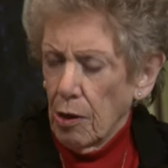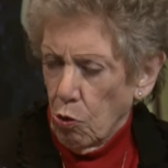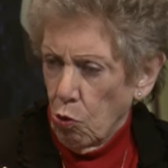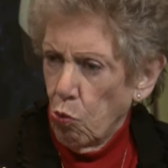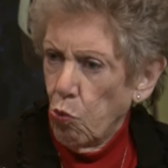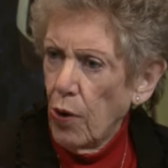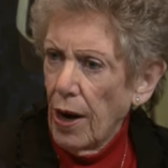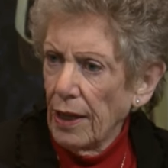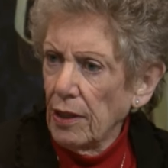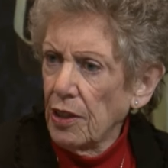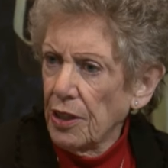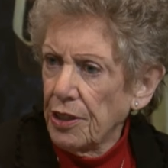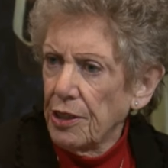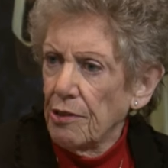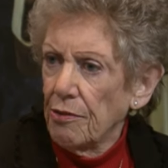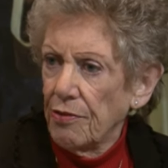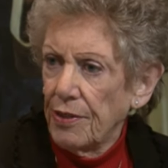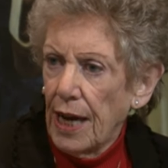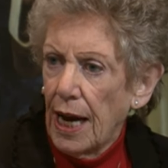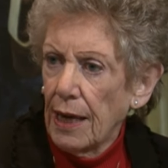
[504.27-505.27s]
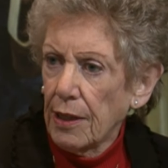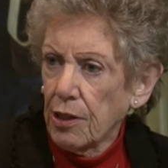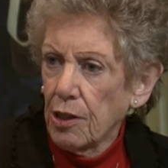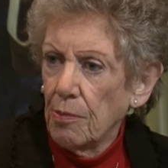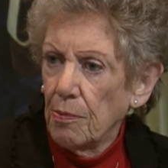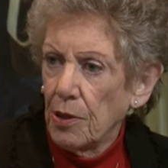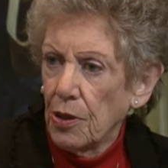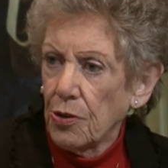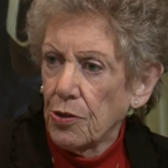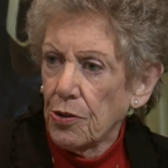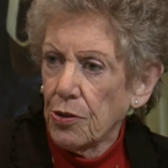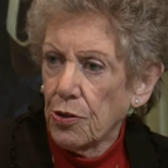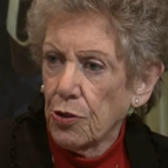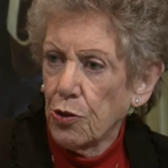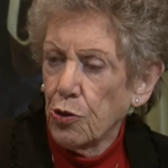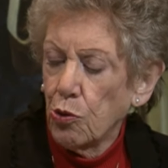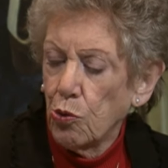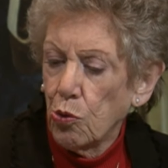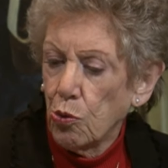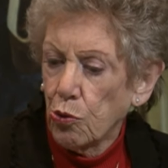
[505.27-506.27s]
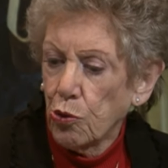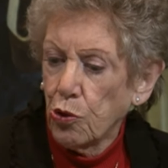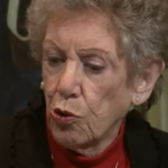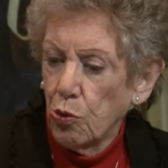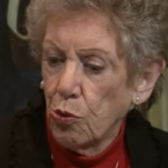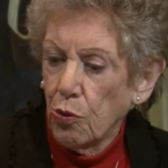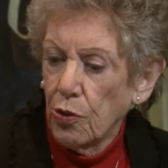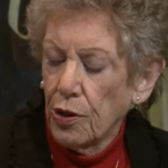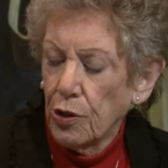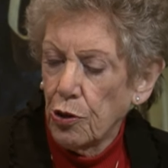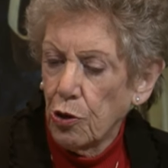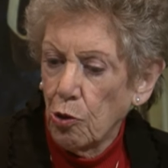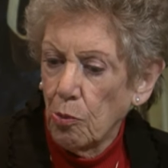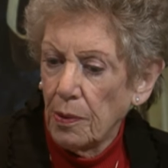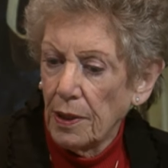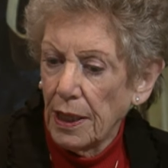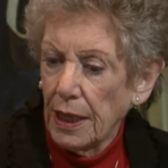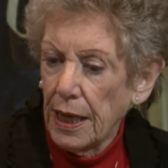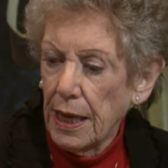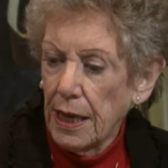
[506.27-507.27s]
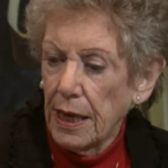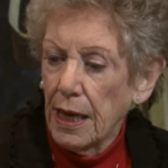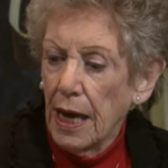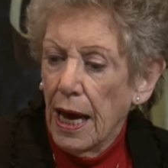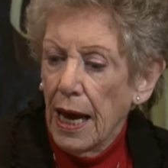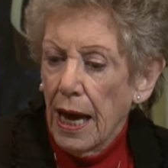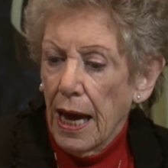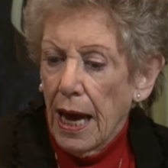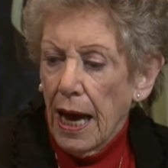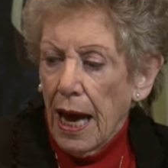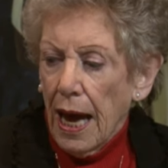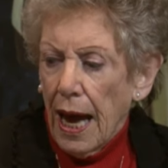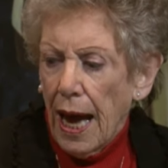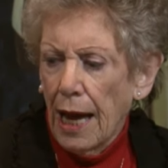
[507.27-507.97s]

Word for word: relative documents mm-hmm. to, to the jubilee, yes.